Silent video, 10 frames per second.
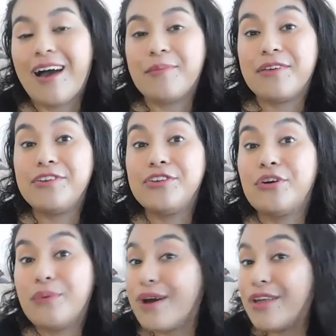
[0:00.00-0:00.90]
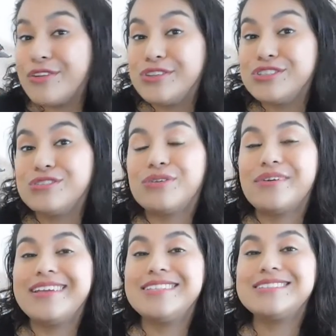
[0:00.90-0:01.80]
If you know other
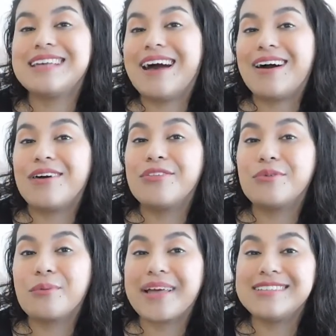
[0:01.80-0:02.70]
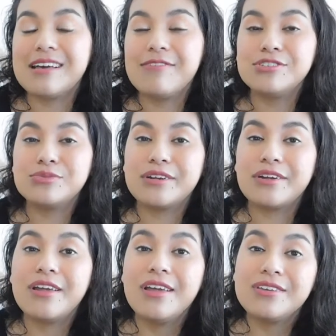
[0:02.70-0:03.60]
stories, other romance novels
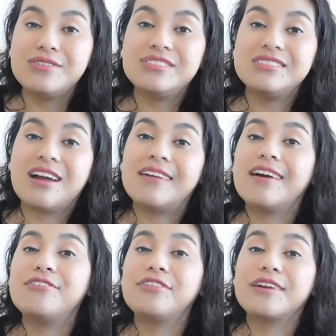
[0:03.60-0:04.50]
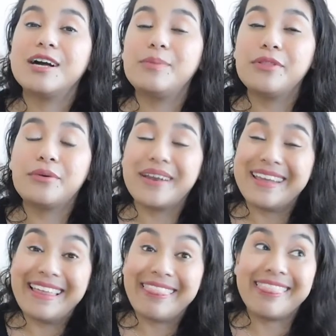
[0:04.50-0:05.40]
where you start off with a couple
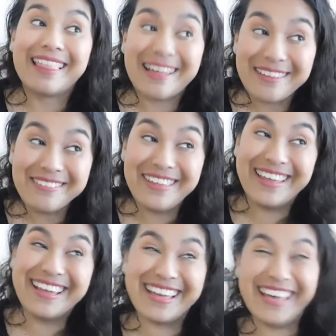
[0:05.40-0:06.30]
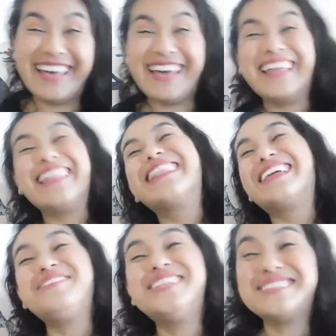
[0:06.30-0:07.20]
already in love,
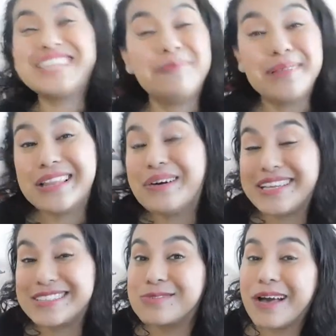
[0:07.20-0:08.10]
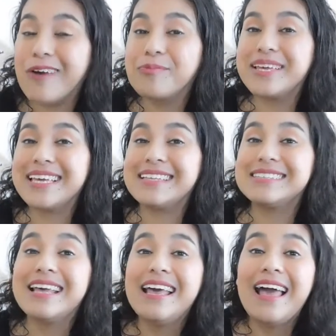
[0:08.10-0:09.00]
let me know down below as well, because
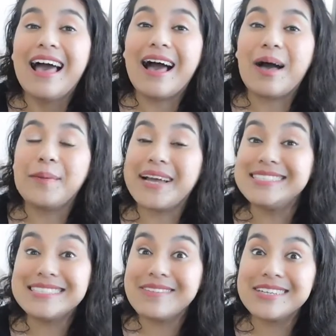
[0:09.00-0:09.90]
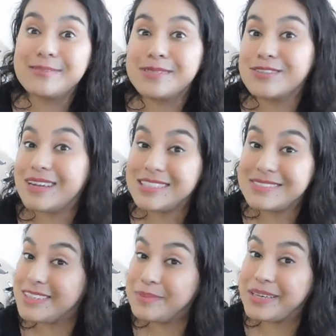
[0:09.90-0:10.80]
I just haven't come
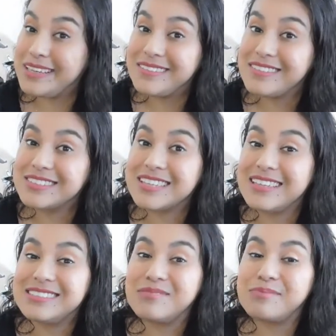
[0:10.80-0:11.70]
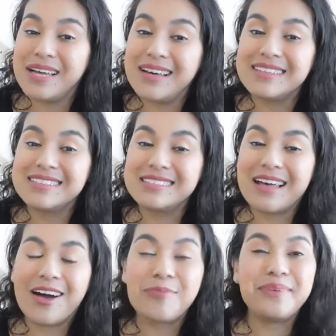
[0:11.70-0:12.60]
across very many of those kinds of books.
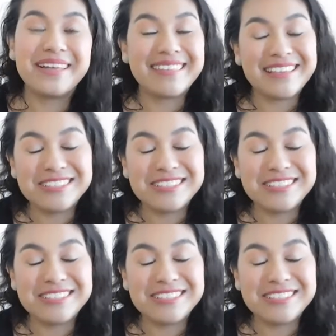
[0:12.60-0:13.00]
But thank